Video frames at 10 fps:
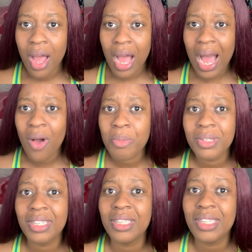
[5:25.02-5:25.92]
I almost
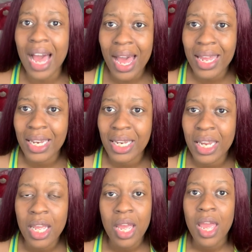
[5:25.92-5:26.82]
died,
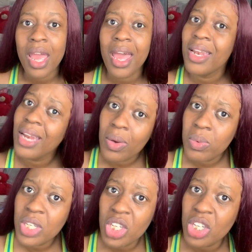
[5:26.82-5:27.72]
and that
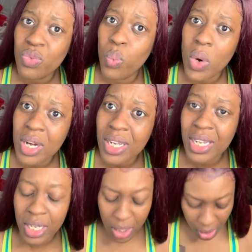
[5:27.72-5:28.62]
was just one.